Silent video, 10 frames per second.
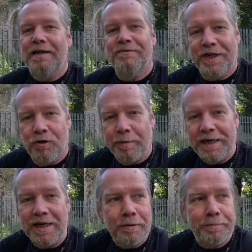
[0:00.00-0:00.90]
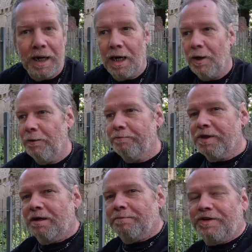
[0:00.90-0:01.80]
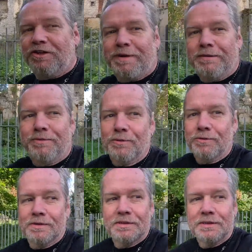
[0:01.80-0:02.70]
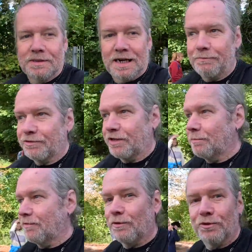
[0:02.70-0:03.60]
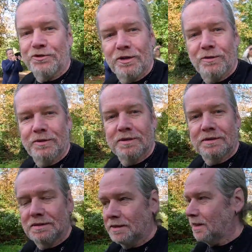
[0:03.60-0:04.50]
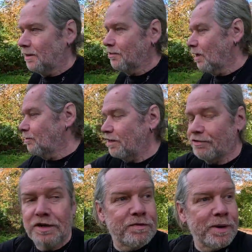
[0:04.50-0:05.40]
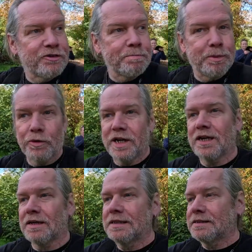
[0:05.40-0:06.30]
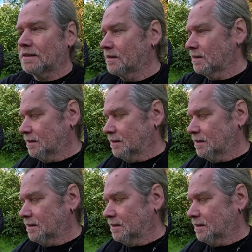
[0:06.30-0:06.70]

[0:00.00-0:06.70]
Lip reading: that video will be linked below. But these people haven't seen it before, so, you know, there's an information board here, guys.